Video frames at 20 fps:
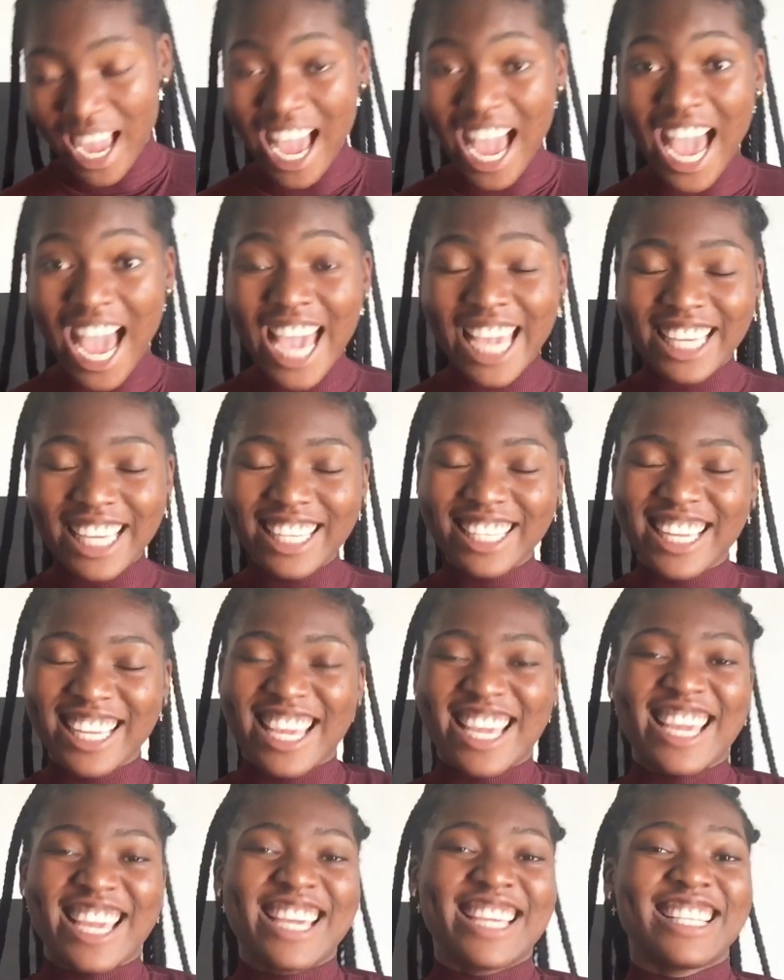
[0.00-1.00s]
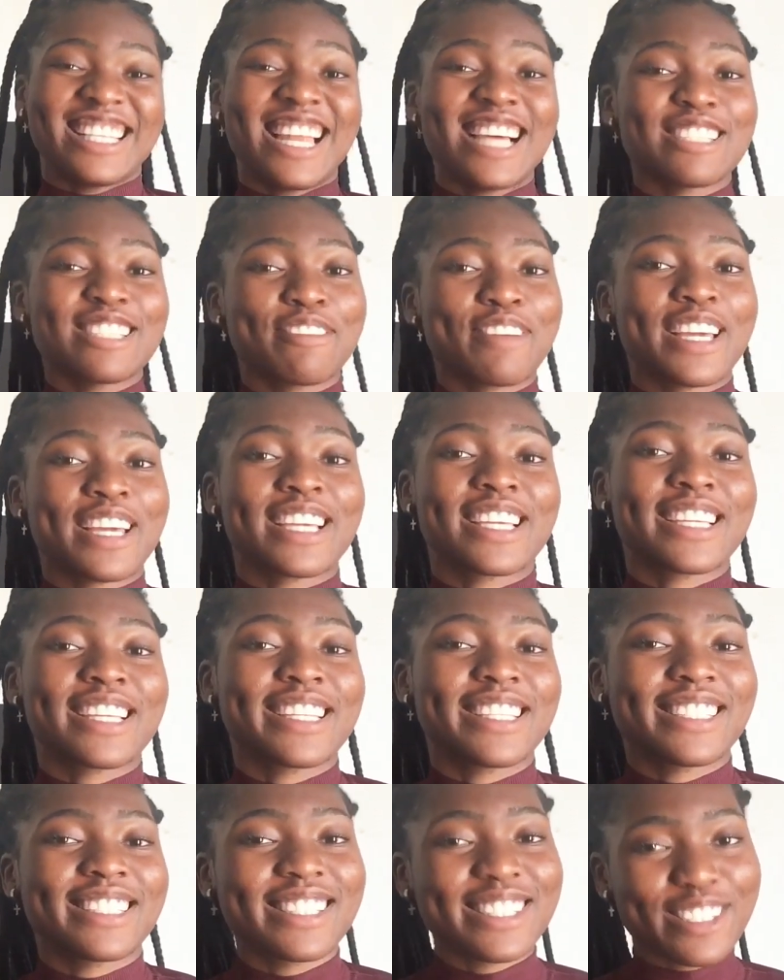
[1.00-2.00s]
I
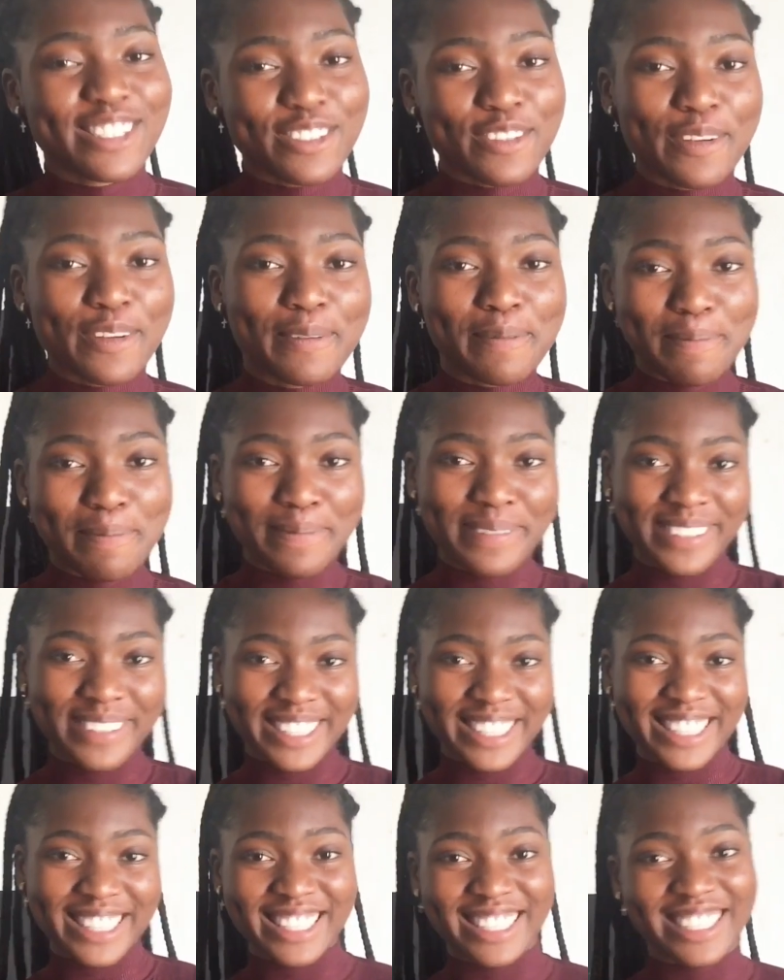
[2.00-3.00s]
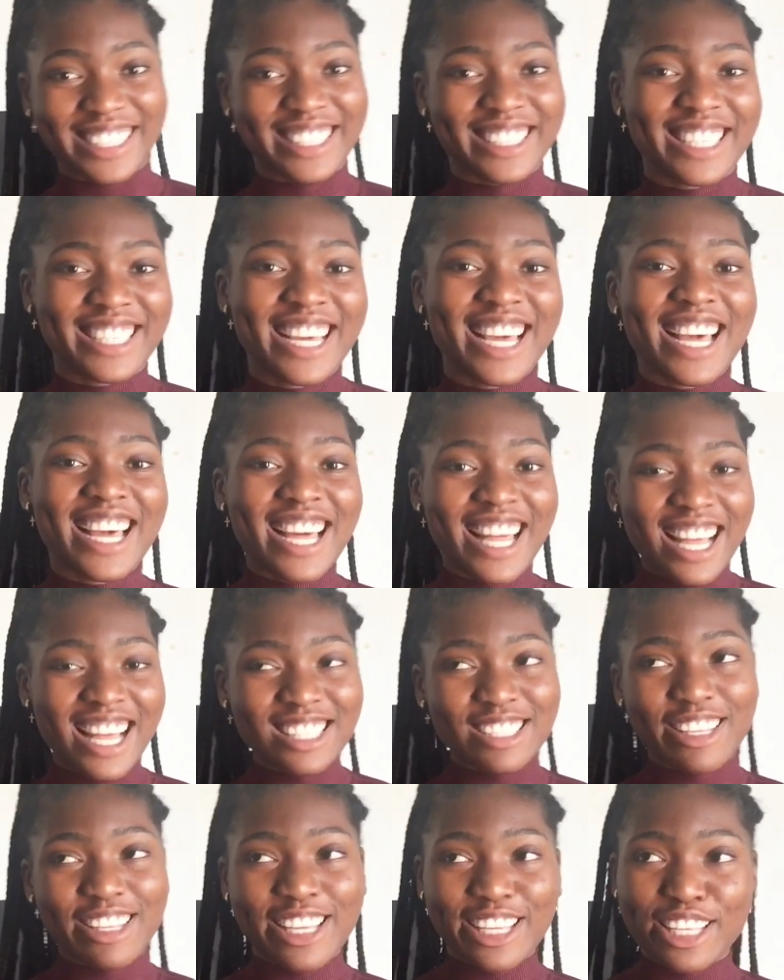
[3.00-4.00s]
kissed somebody.
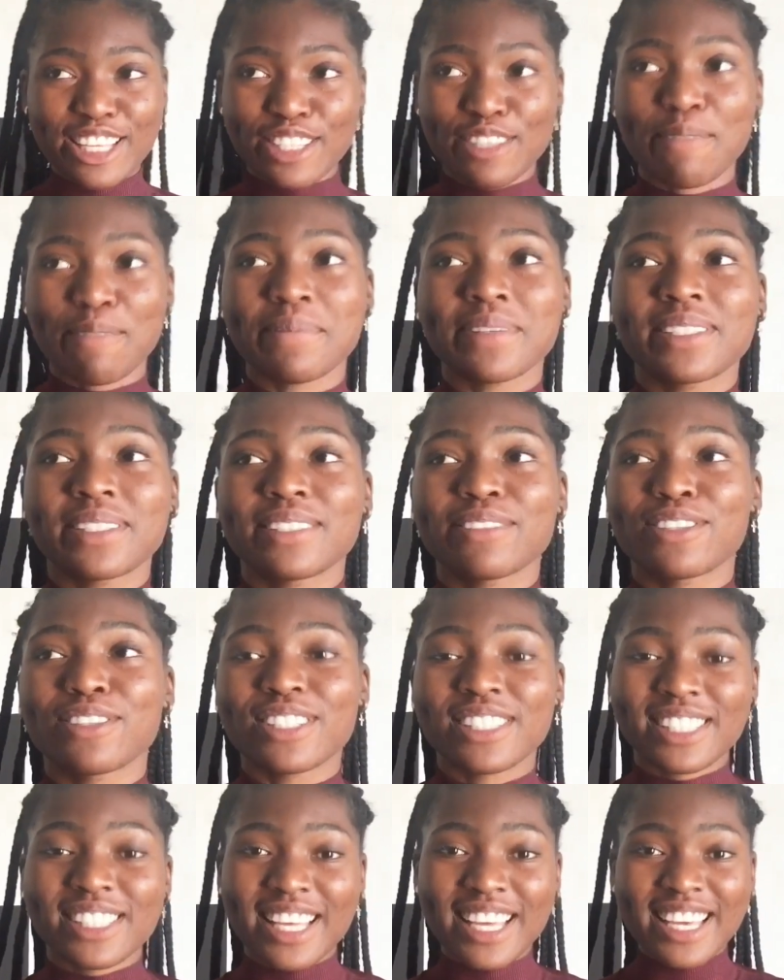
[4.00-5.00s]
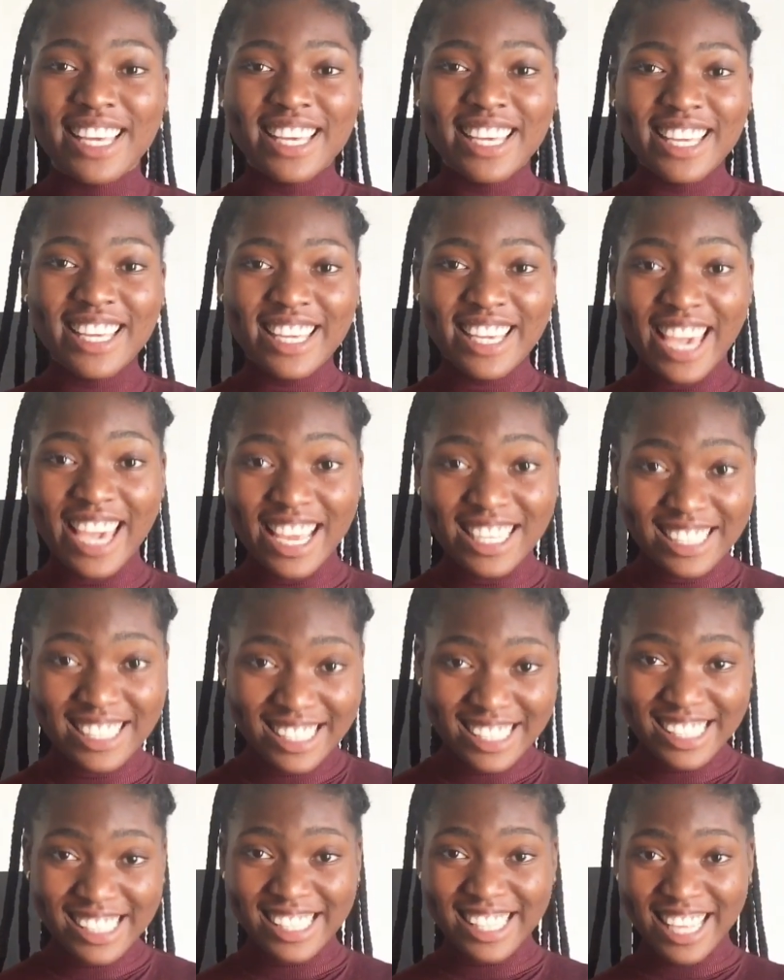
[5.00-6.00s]
Last time I kissed somebody was
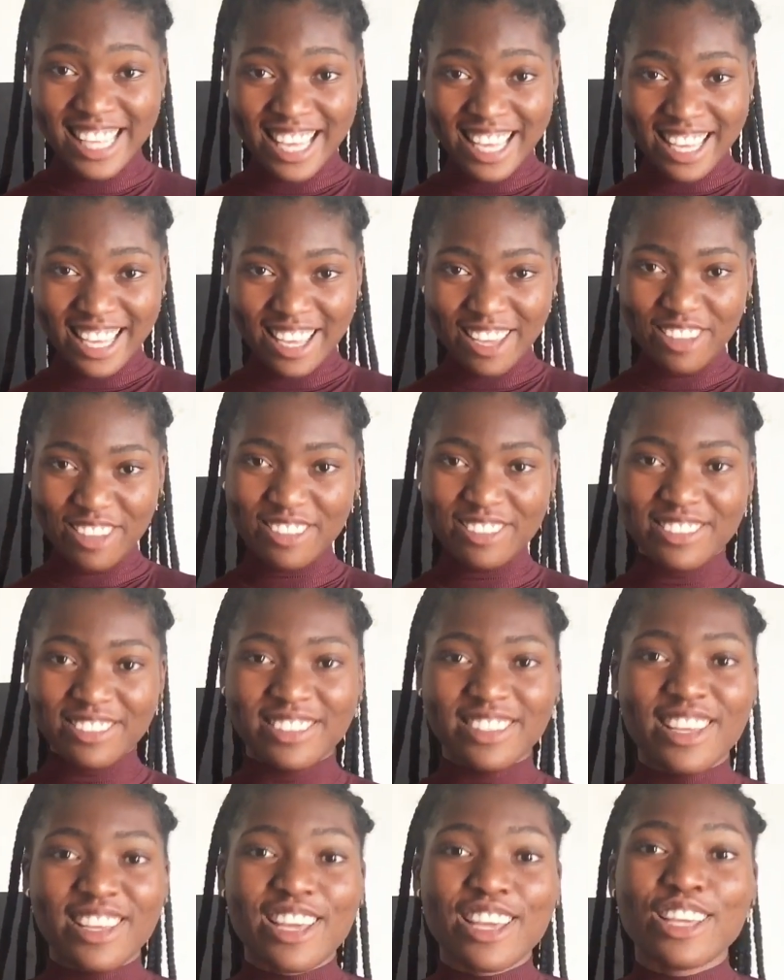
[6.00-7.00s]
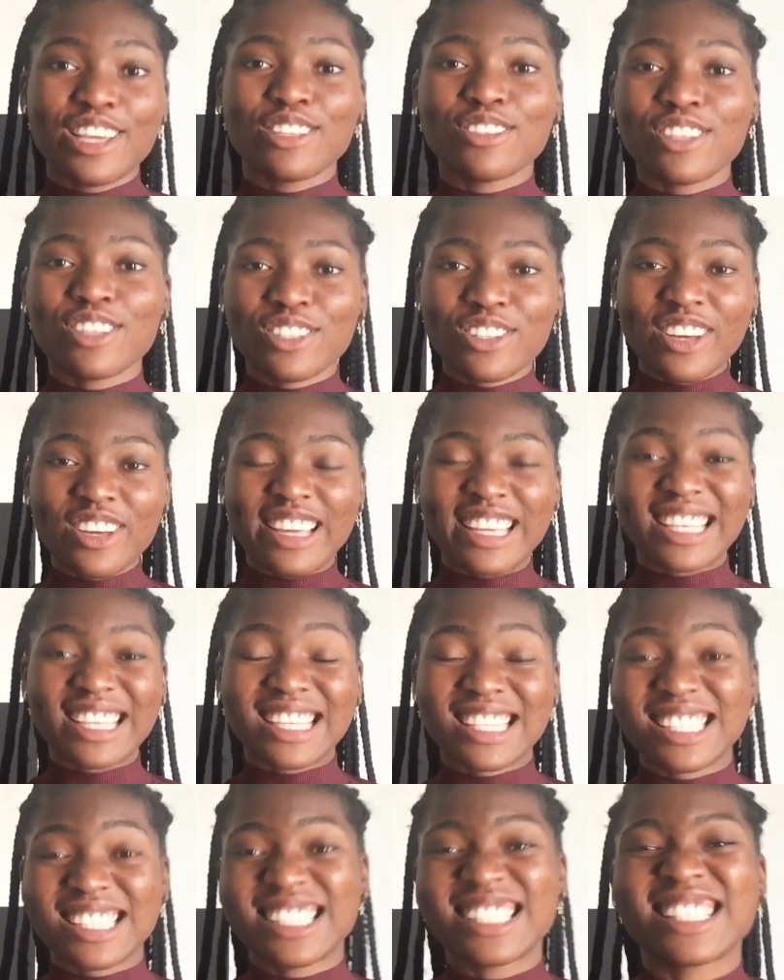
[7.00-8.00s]
yesterday. It was not a
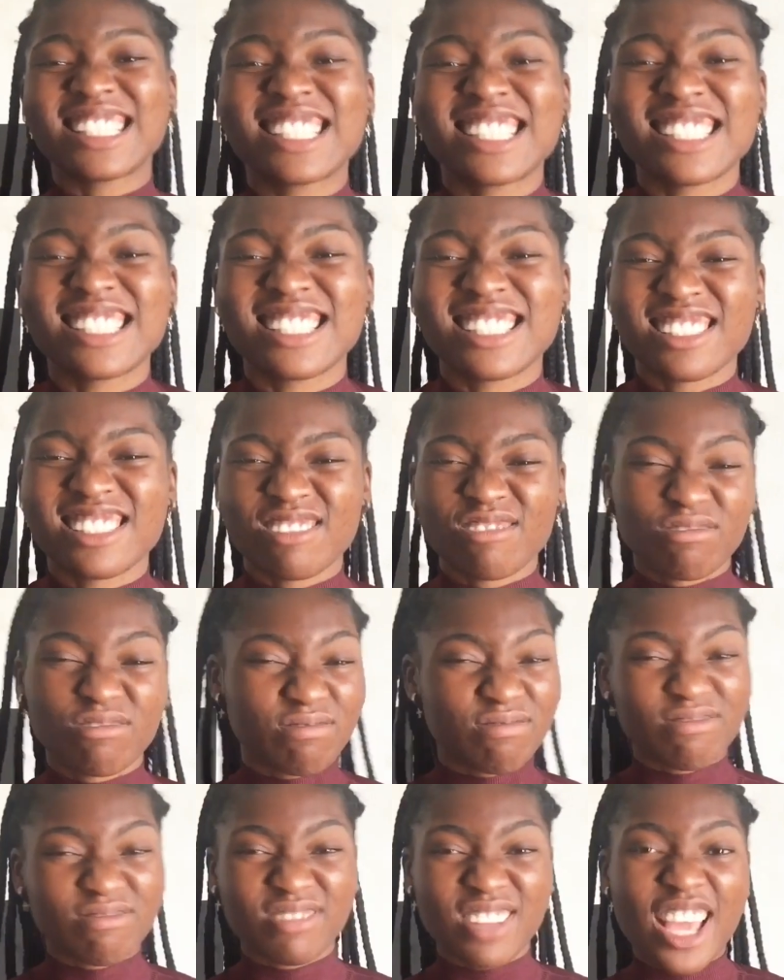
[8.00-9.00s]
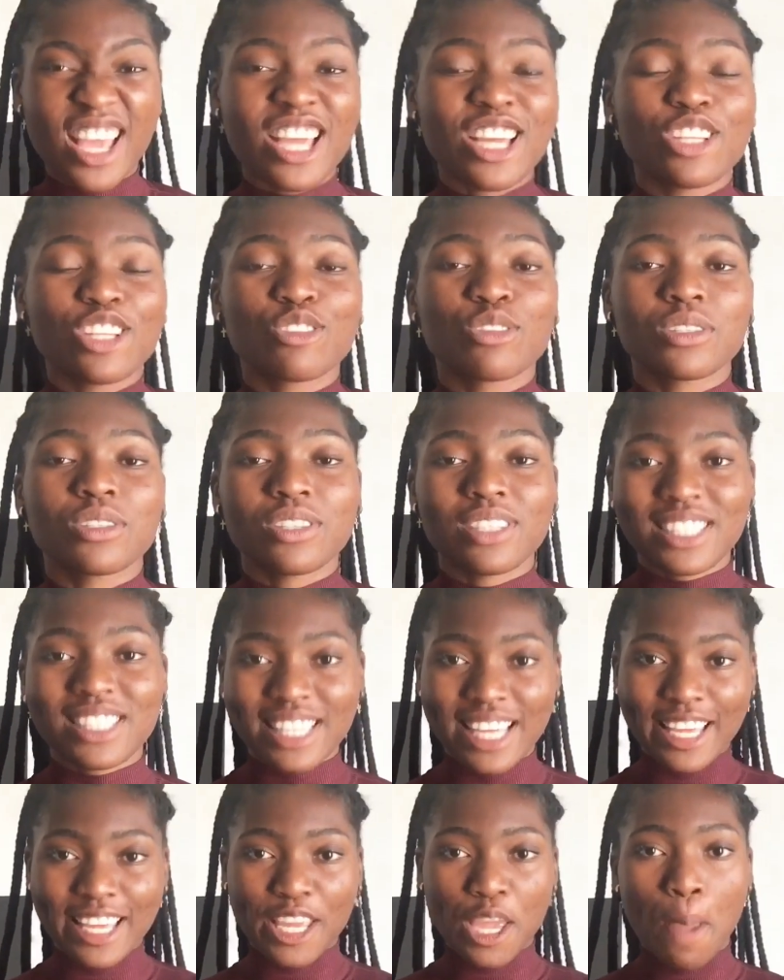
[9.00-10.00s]
kiss. It was just
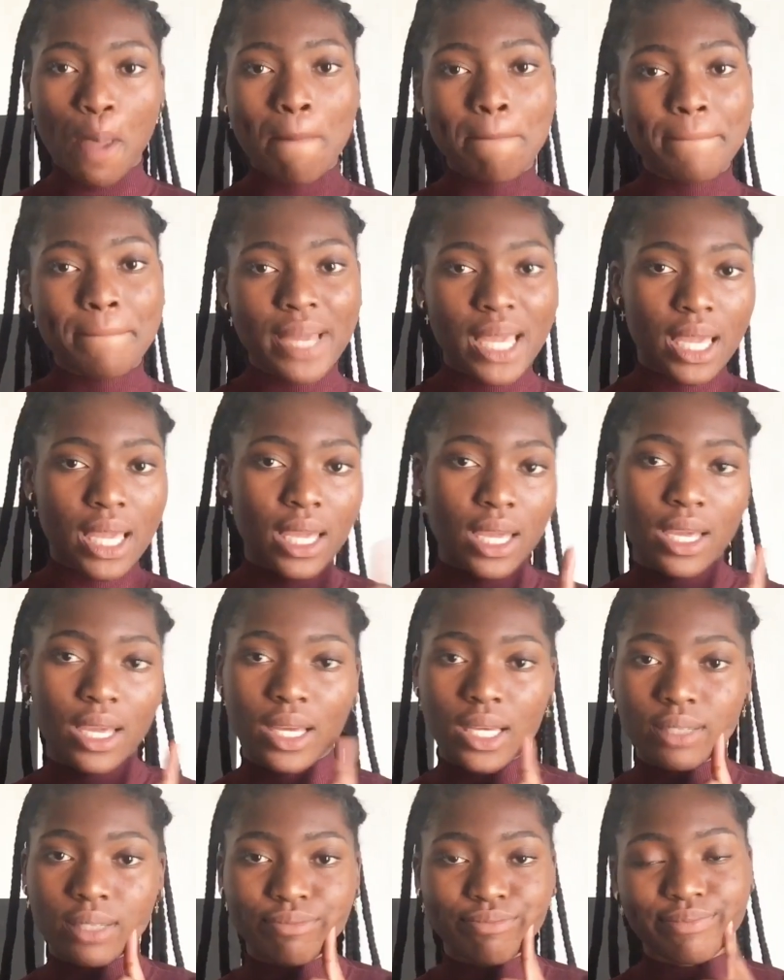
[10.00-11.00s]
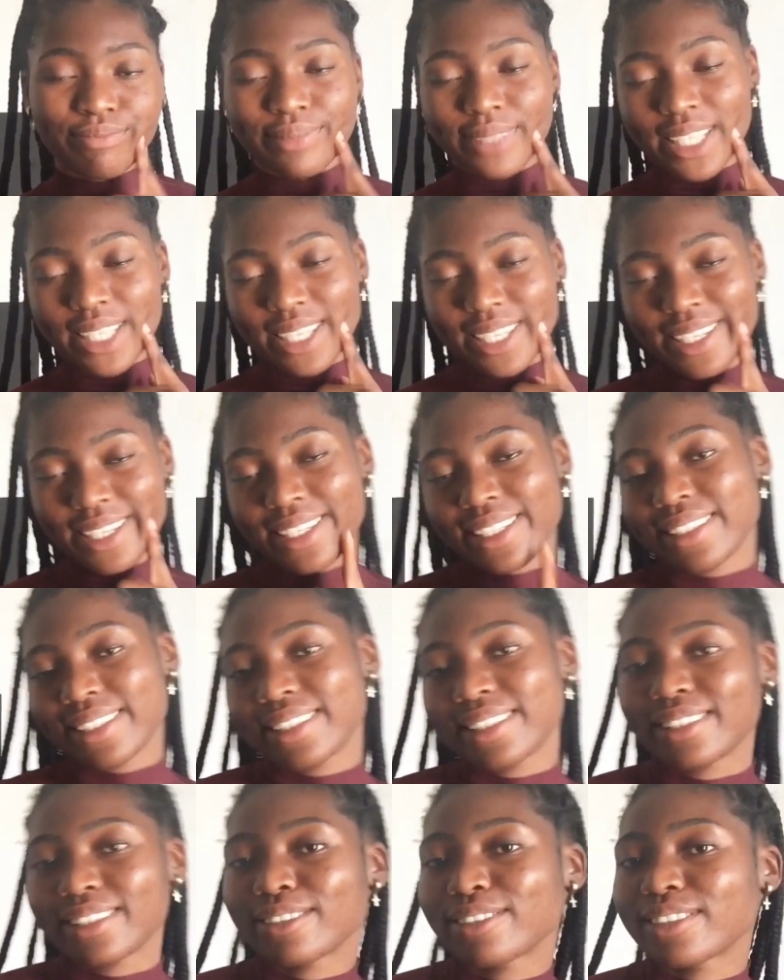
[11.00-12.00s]
like a peck. Yes.
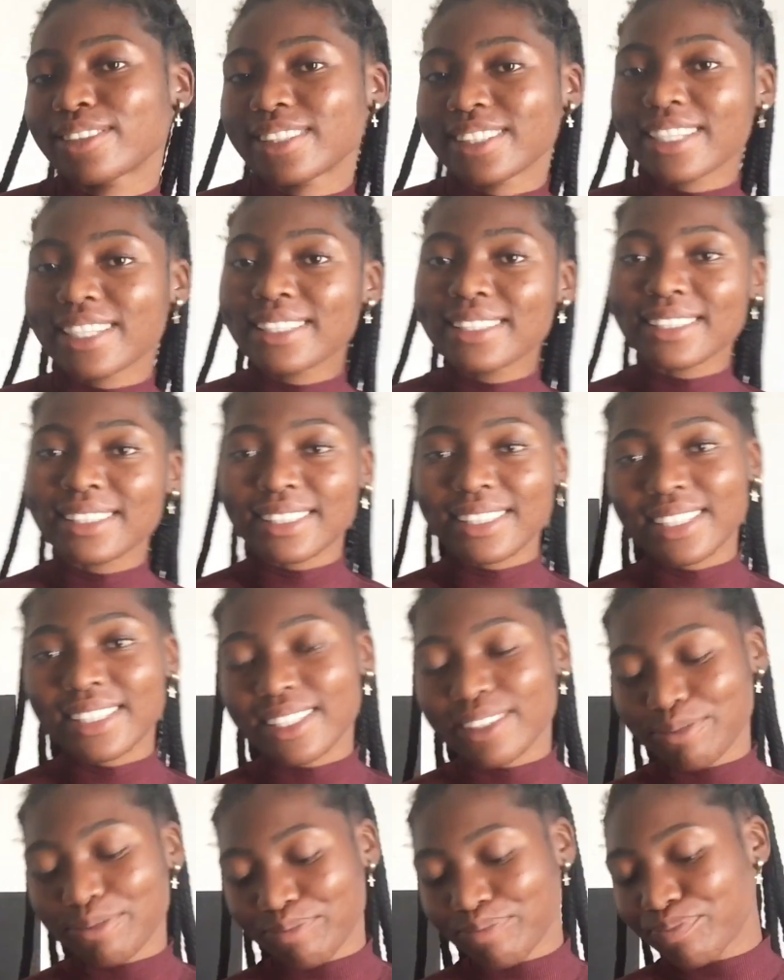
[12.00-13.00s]
So yesterday.